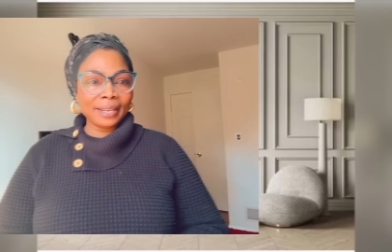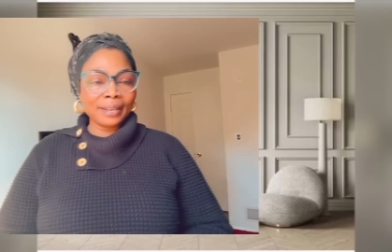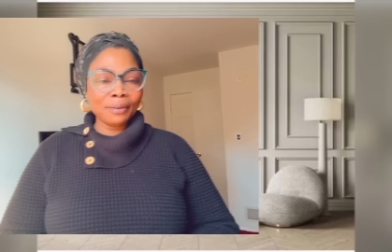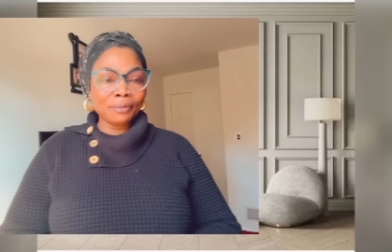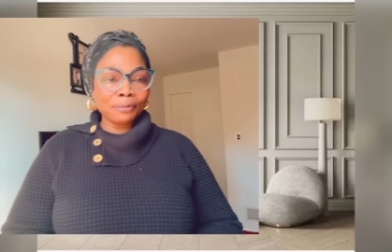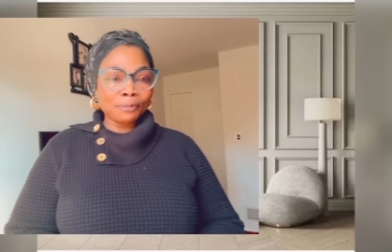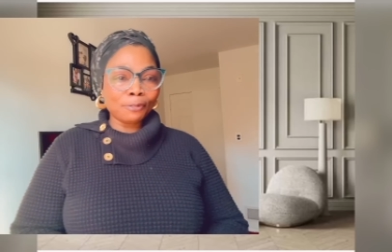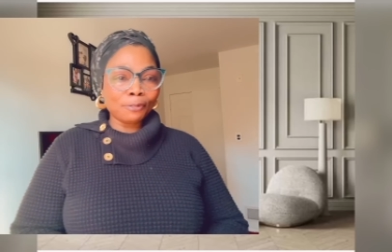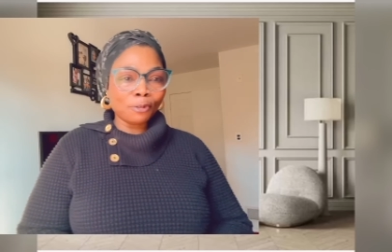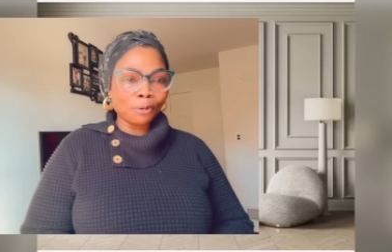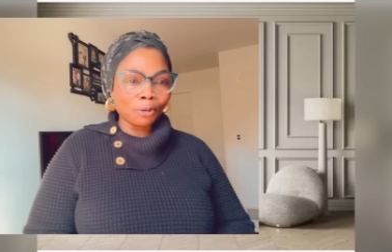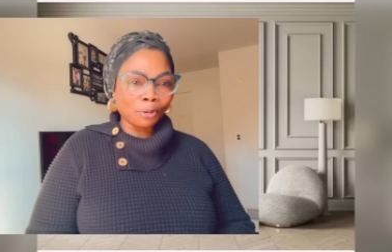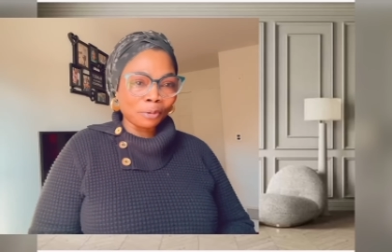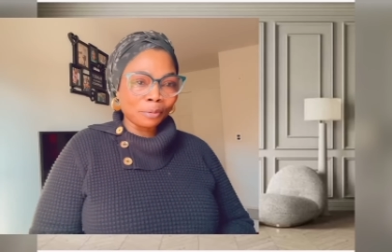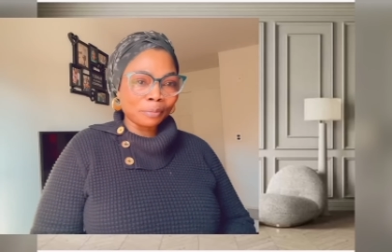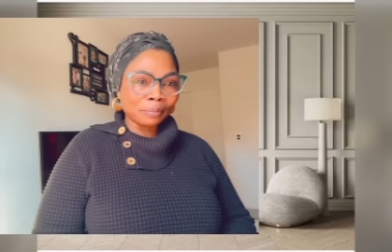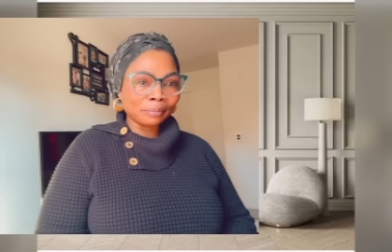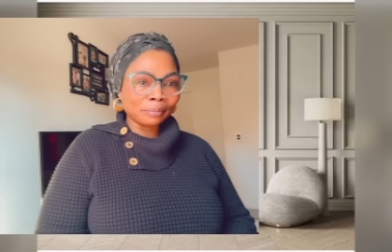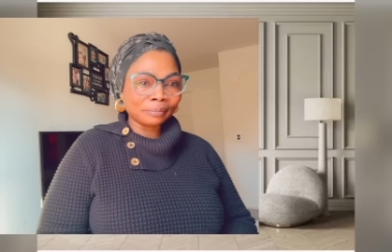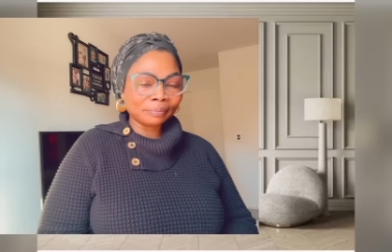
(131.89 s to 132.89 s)

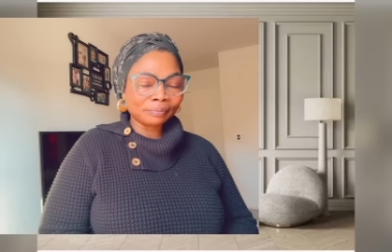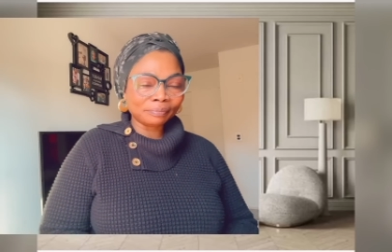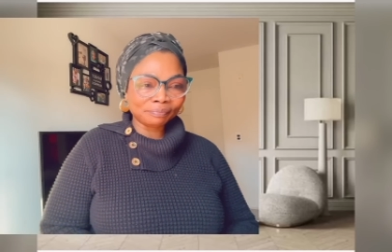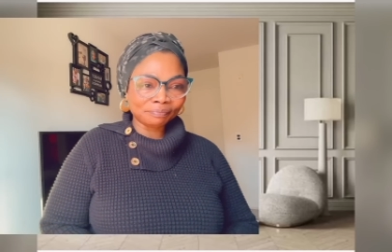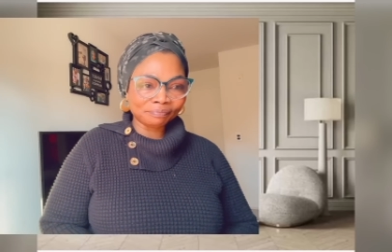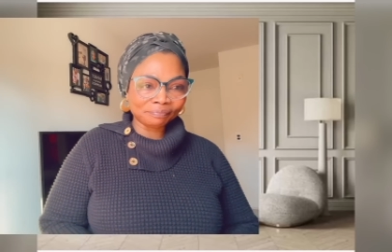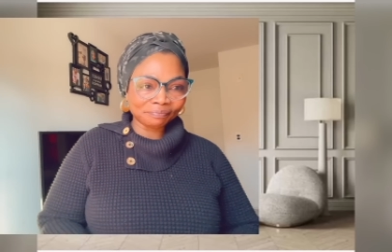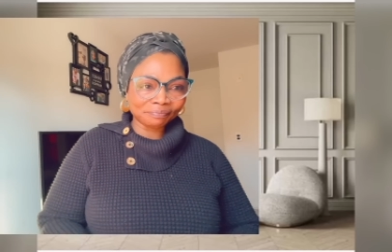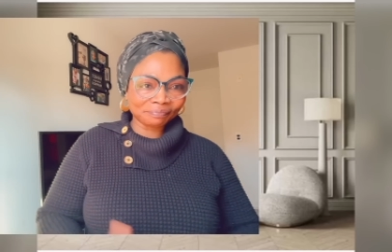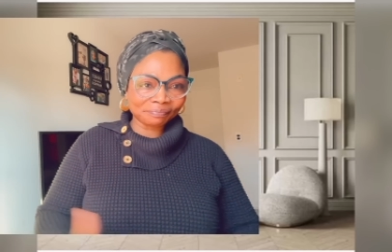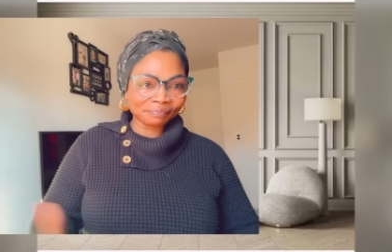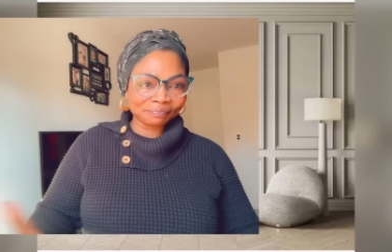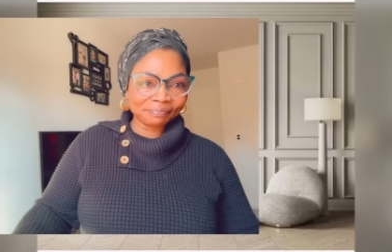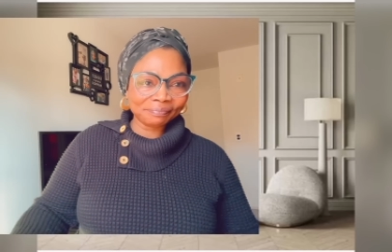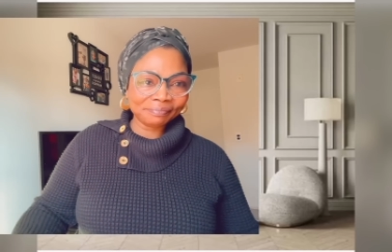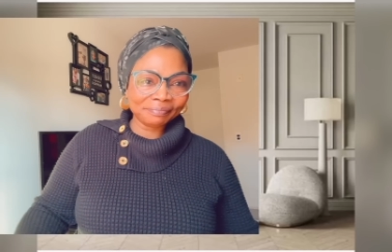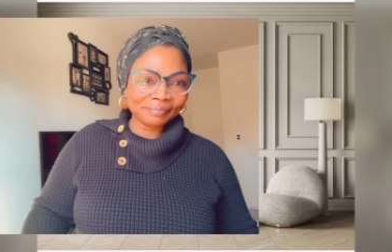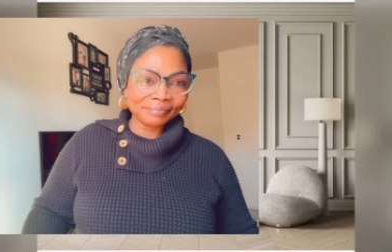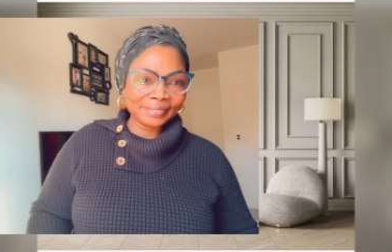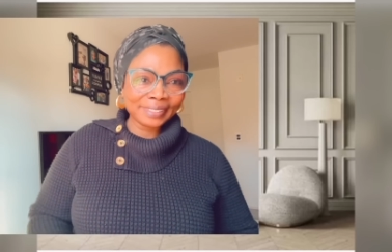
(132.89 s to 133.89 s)
from
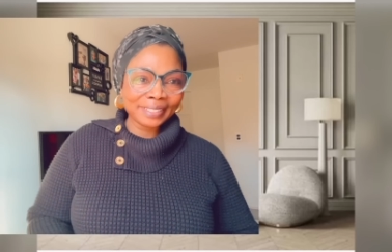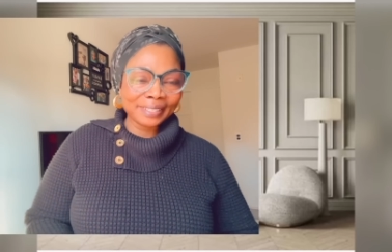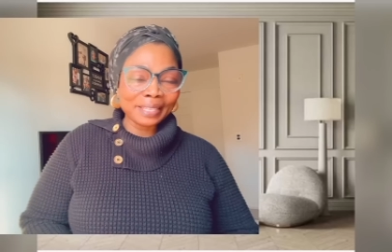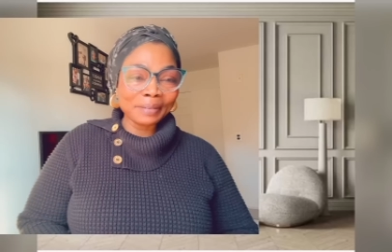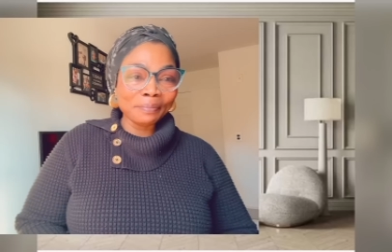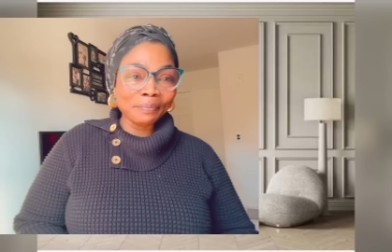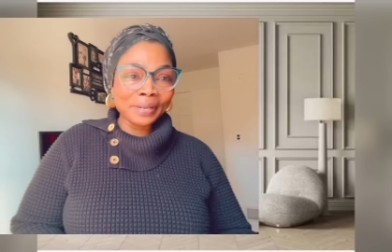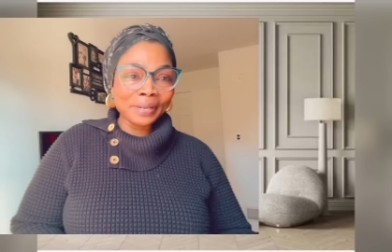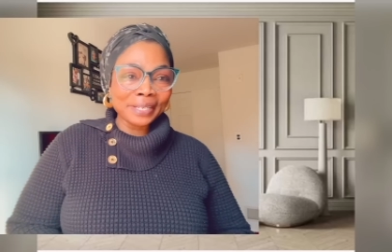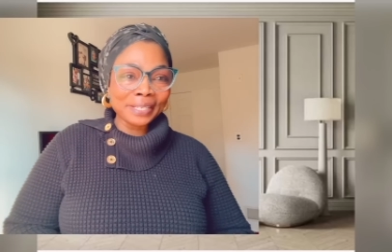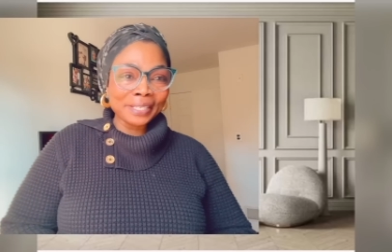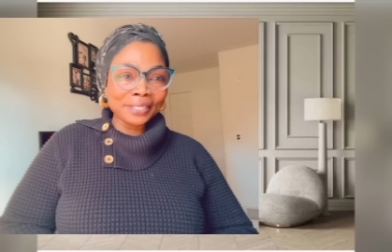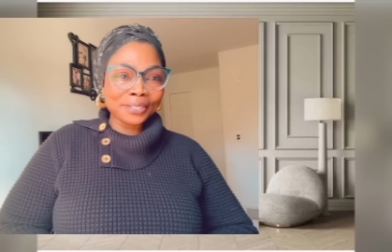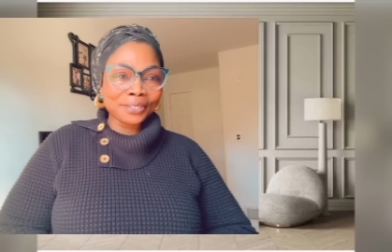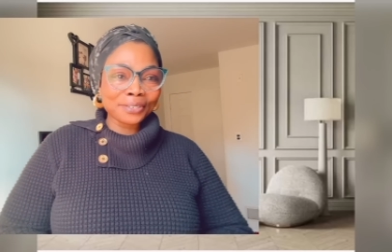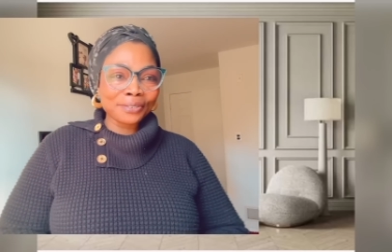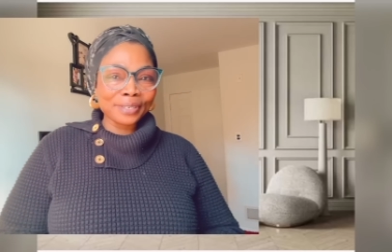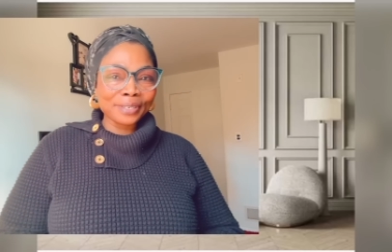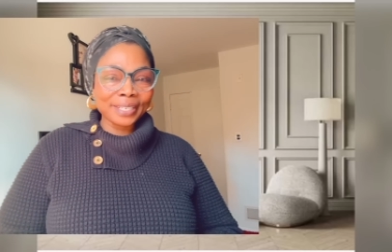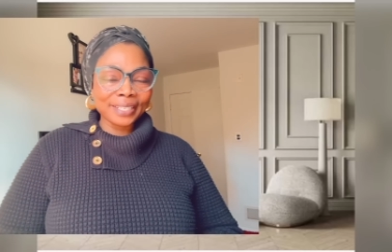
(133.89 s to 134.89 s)
the
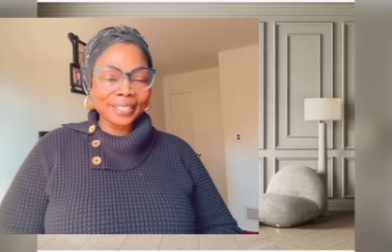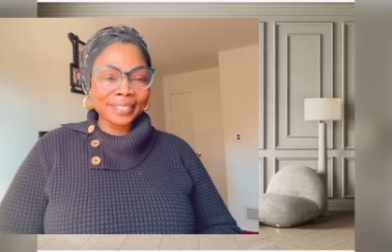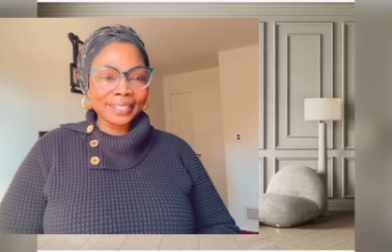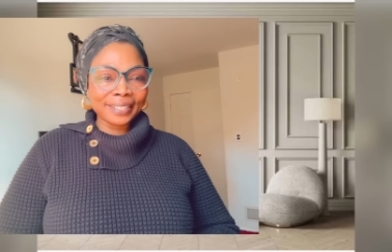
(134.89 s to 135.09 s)
ministry.